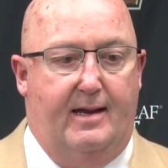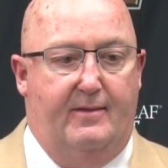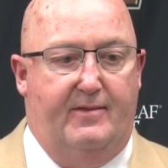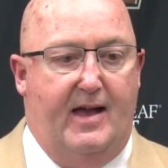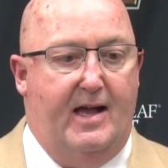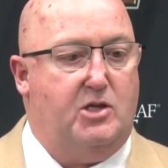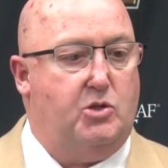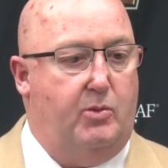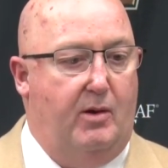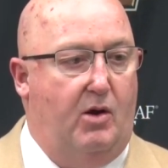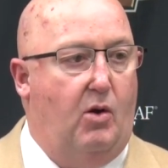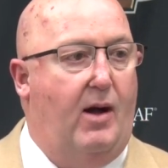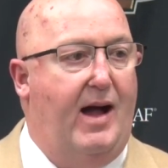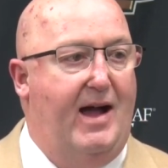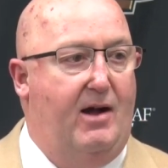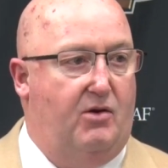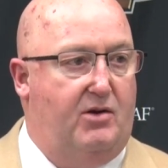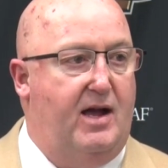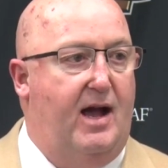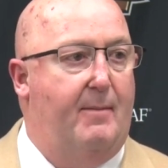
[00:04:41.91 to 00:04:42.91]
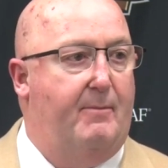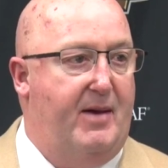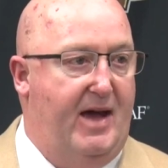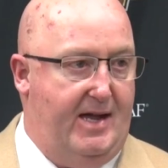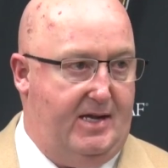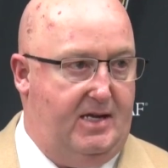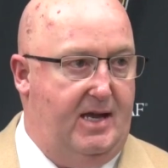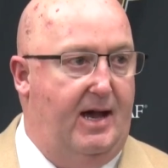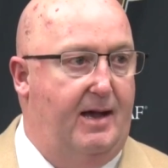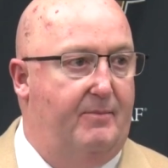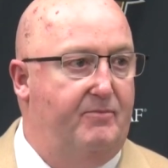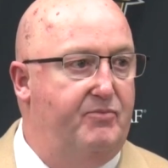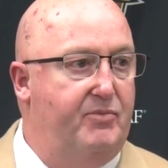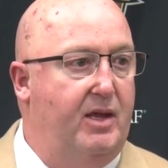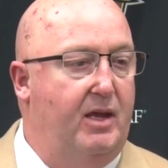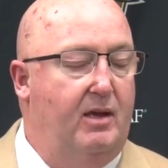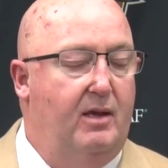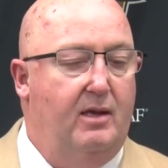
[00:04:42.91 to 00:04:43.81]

That's when Ohio caught back up,